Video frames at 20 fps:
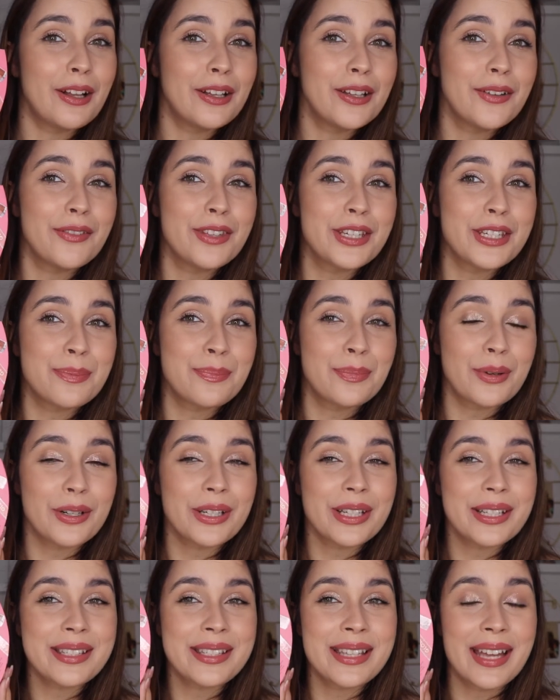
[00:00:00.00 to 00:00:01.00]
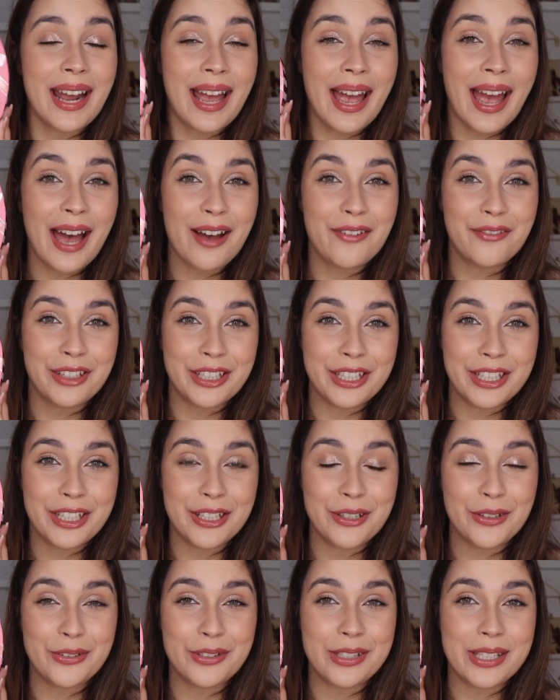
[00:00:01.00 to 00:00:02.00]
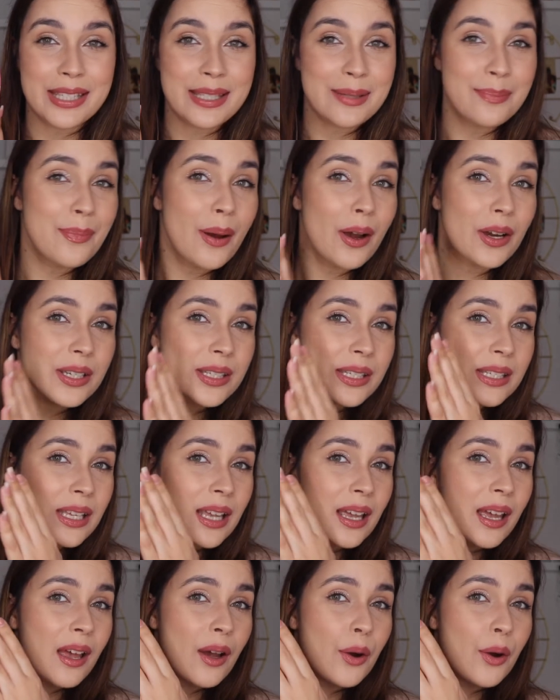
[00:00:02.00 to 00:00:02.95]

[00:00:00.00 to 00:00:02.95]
all of these products that I have in here on this box.